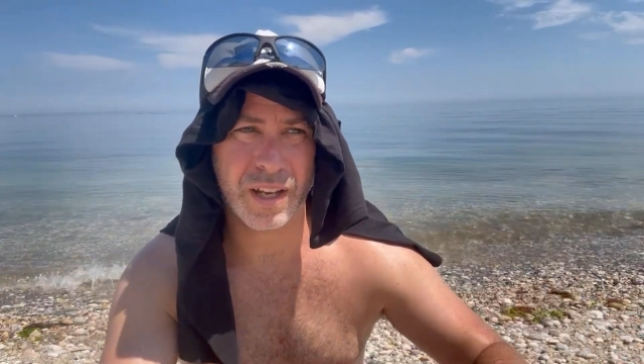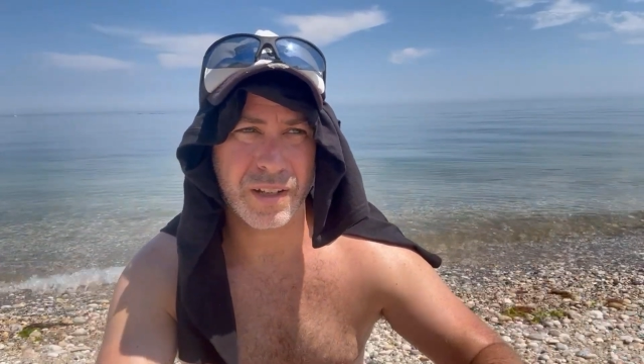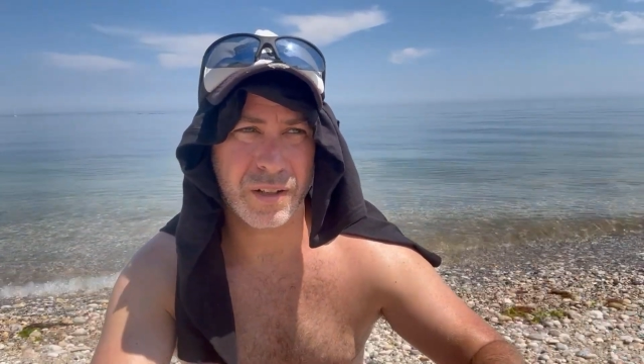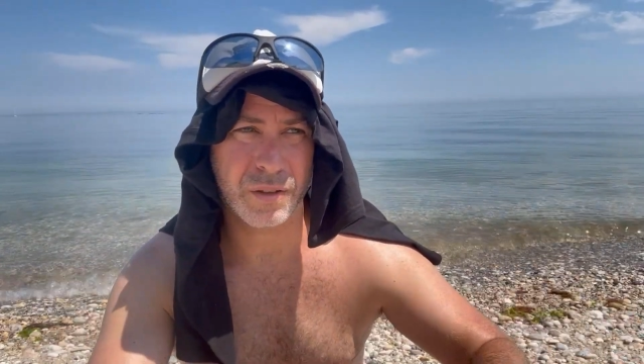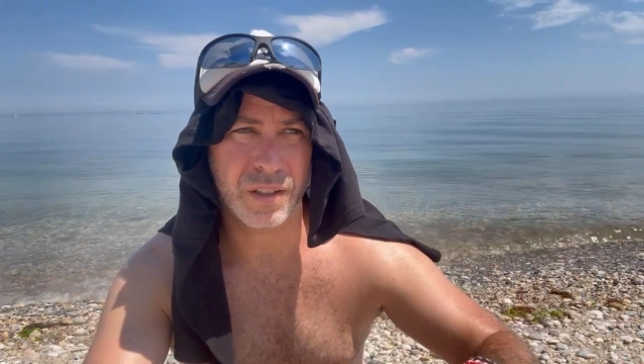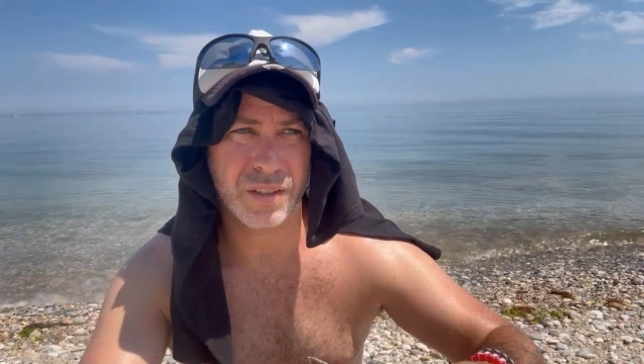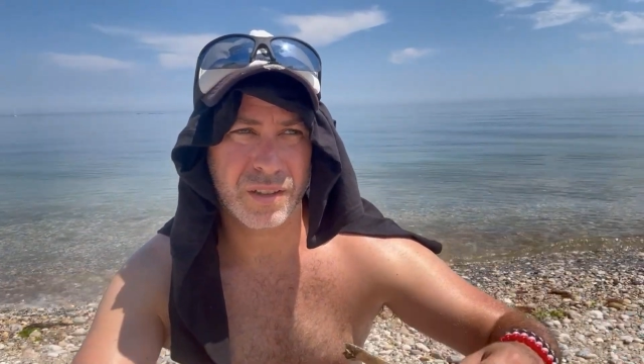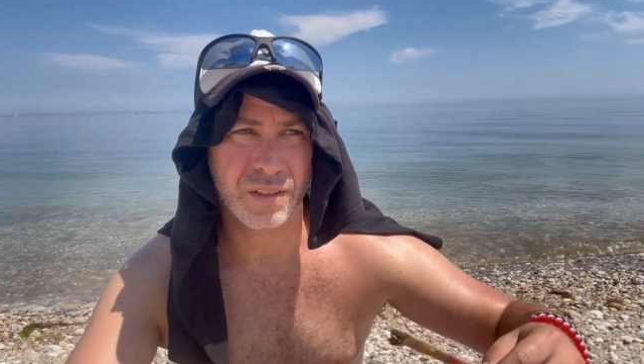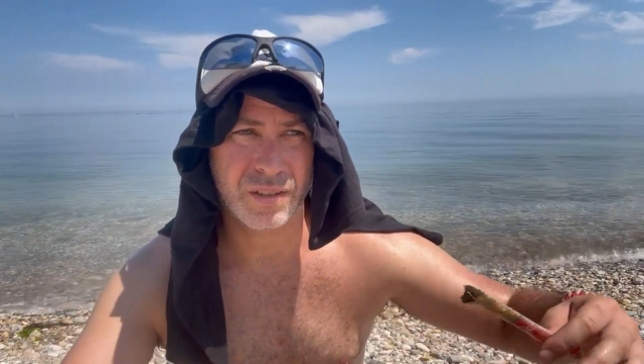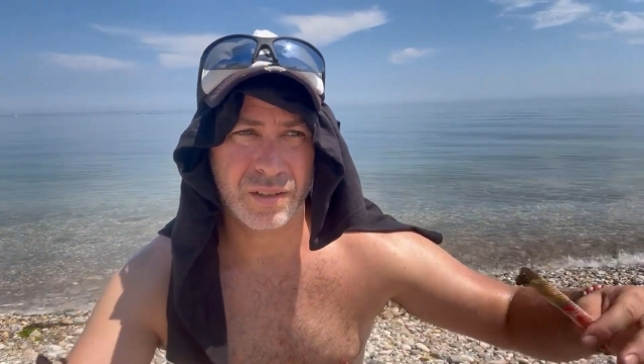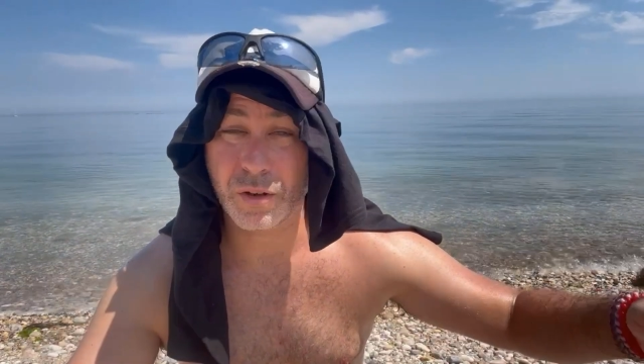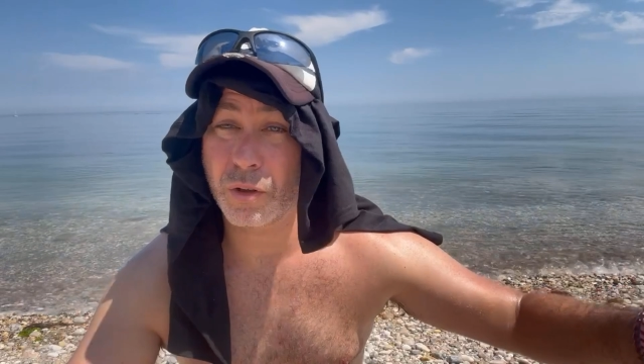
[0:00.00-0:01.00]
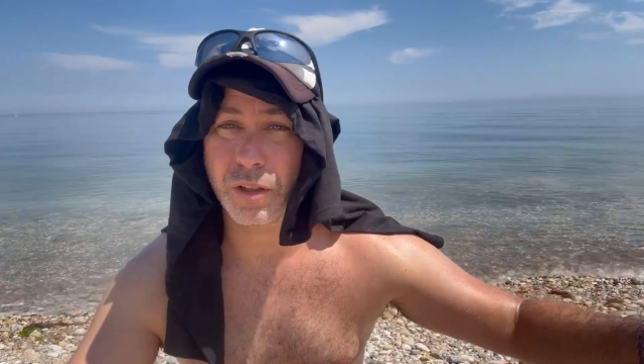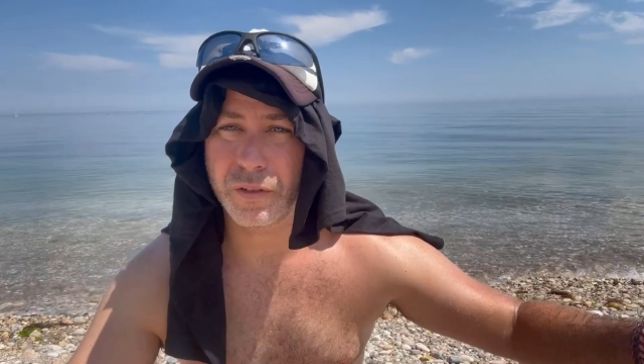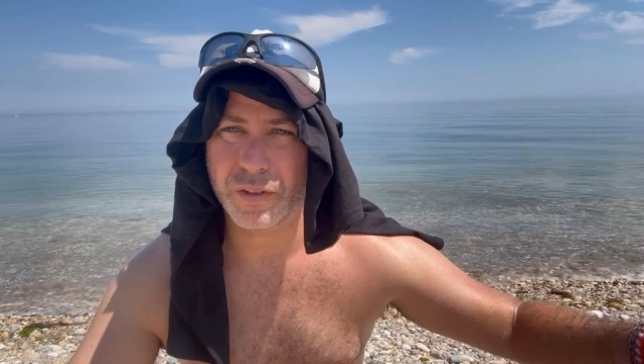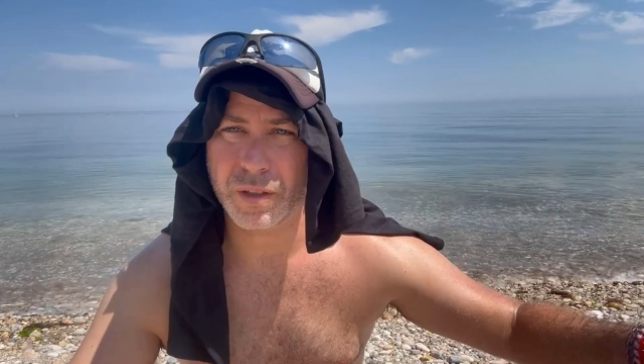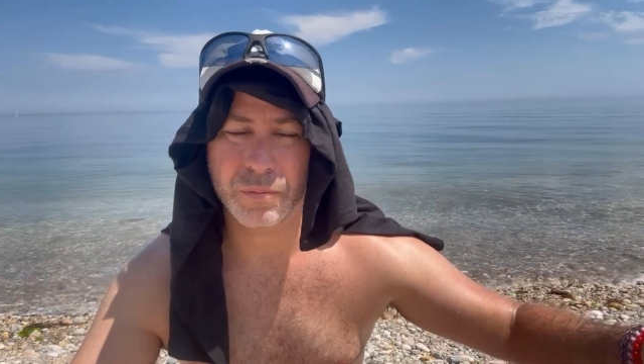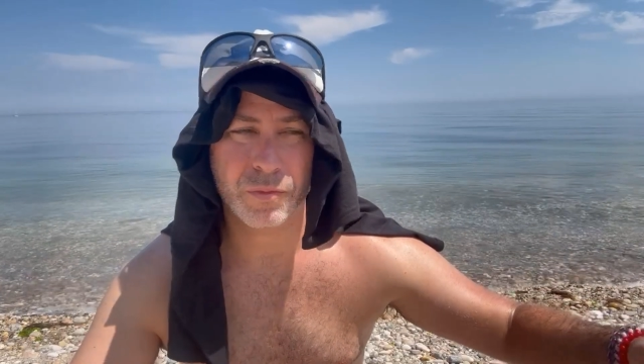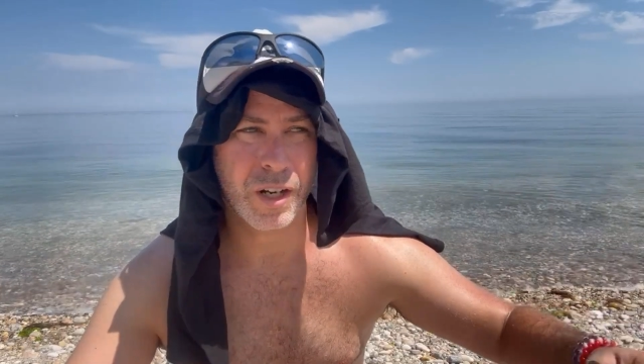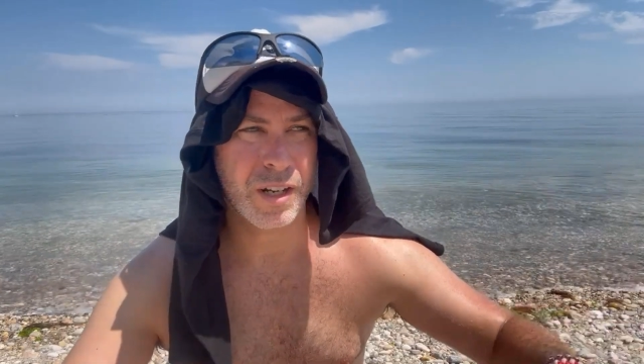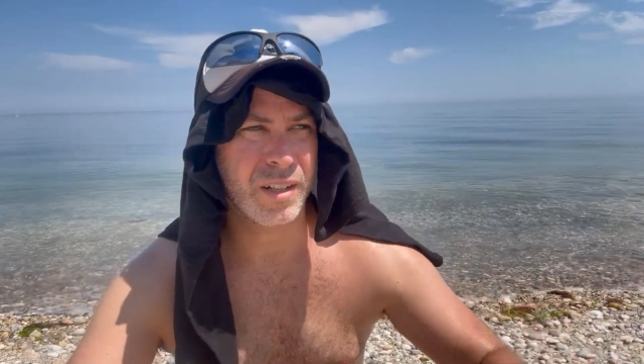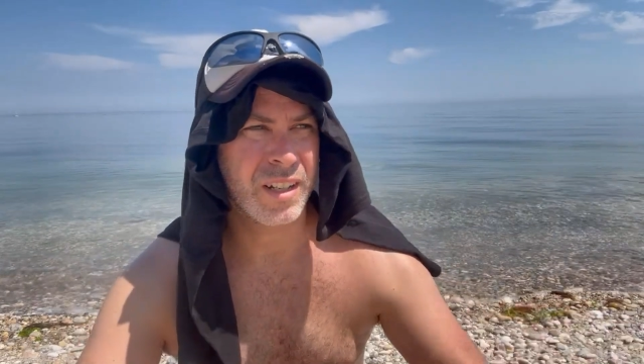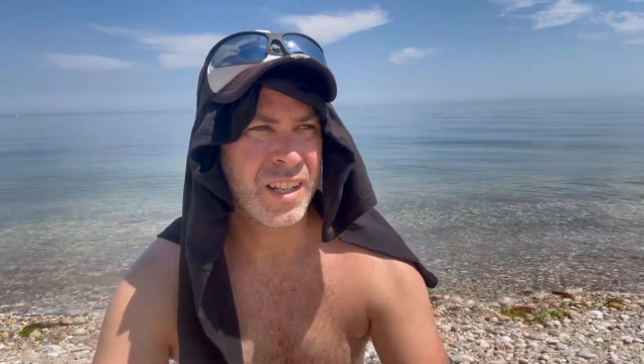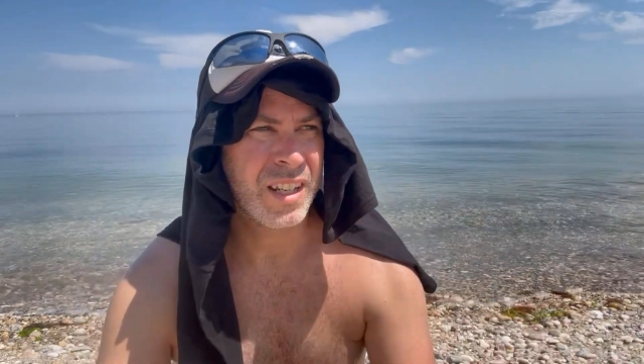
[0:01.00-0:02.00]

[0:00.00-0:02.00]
I noticed all of them, right?